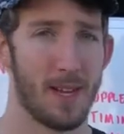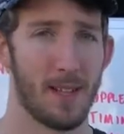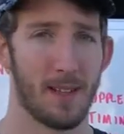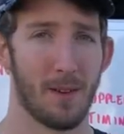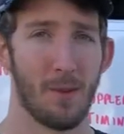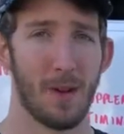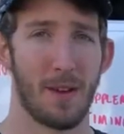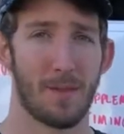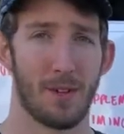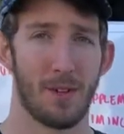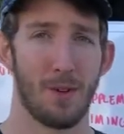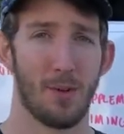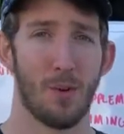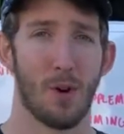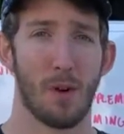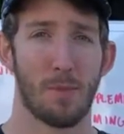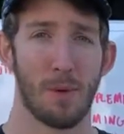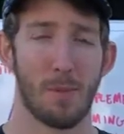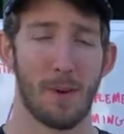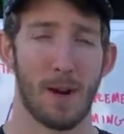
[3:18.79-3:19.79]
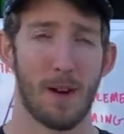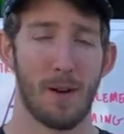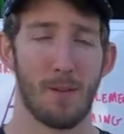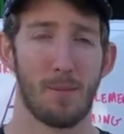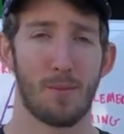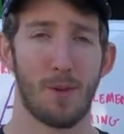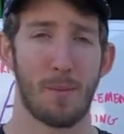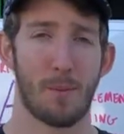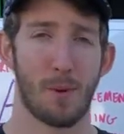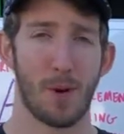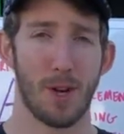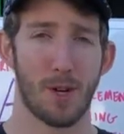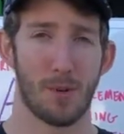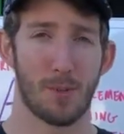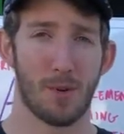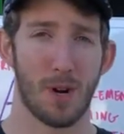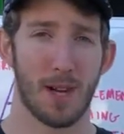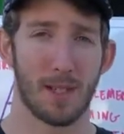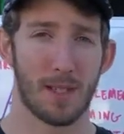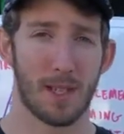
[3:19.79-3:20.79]
And then we have to do our preparation
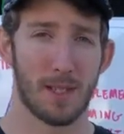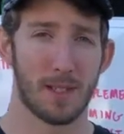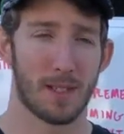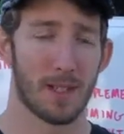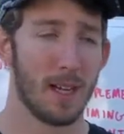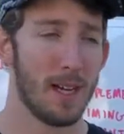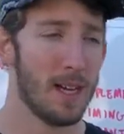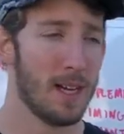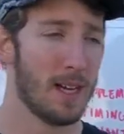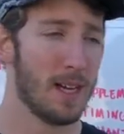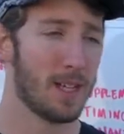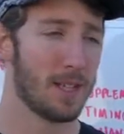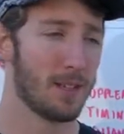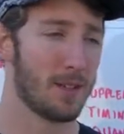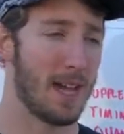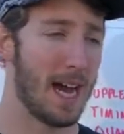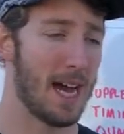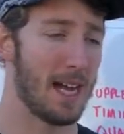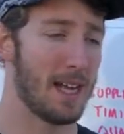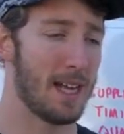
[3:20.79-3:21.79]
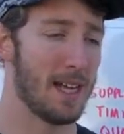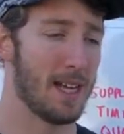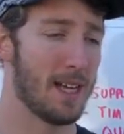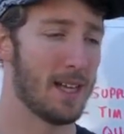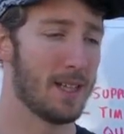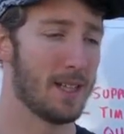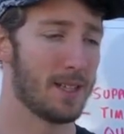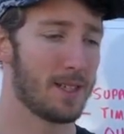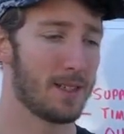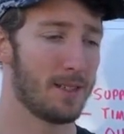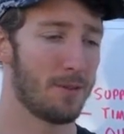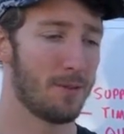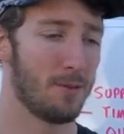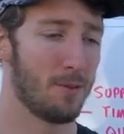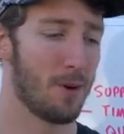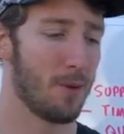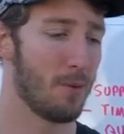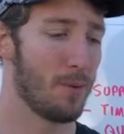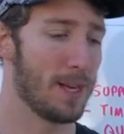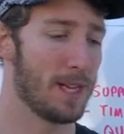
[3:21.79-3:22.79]
process. So that is
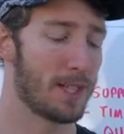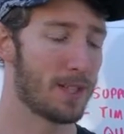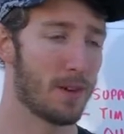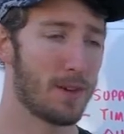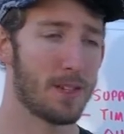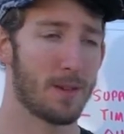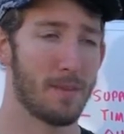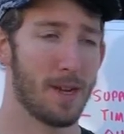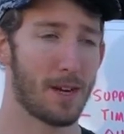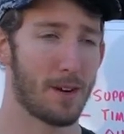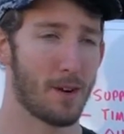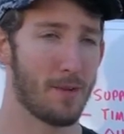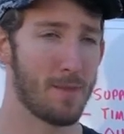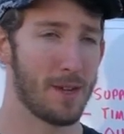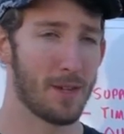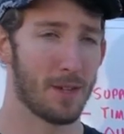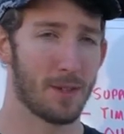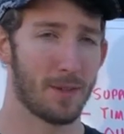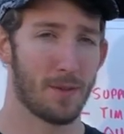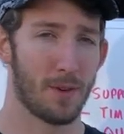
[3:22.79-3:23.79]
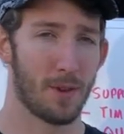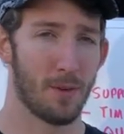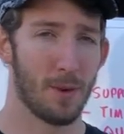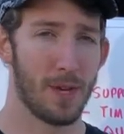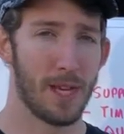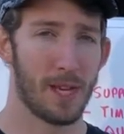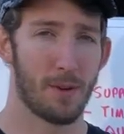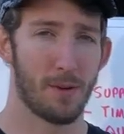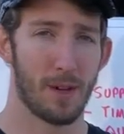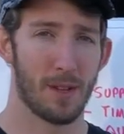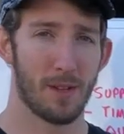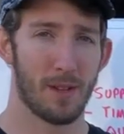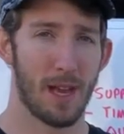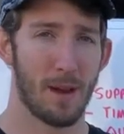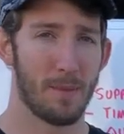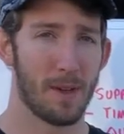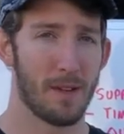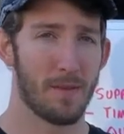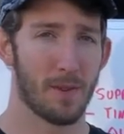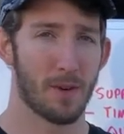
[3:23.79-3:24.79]
when we start to make our meals for the week, whether
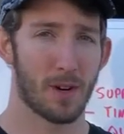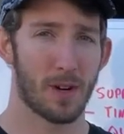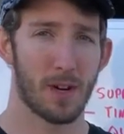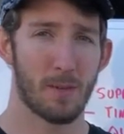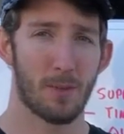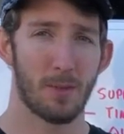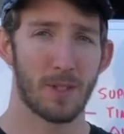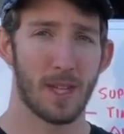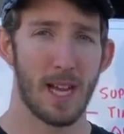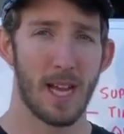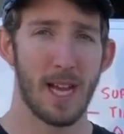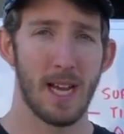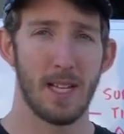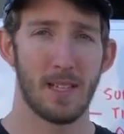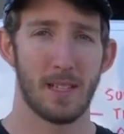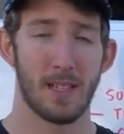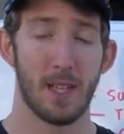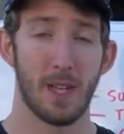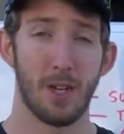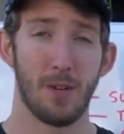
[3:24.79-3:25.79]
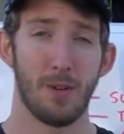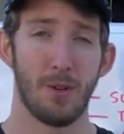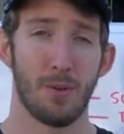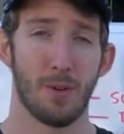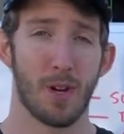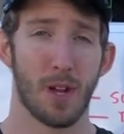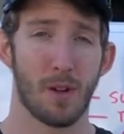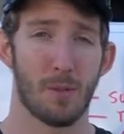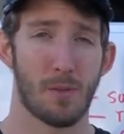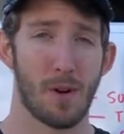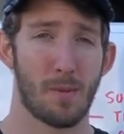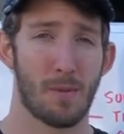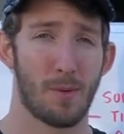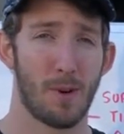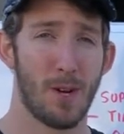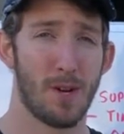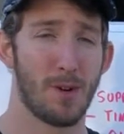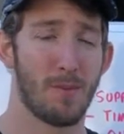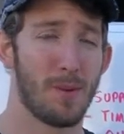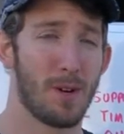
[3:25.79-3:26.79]
that be for a couple days, and then you do another
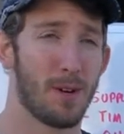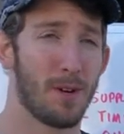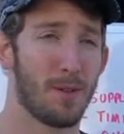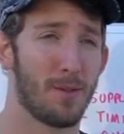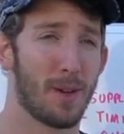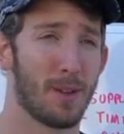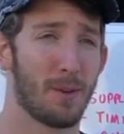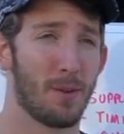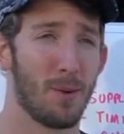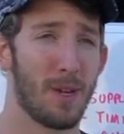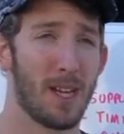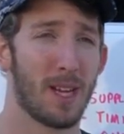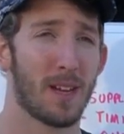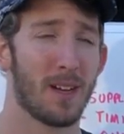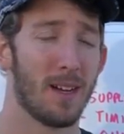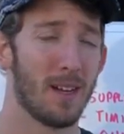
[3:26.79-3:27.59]
preparation period throughout the week.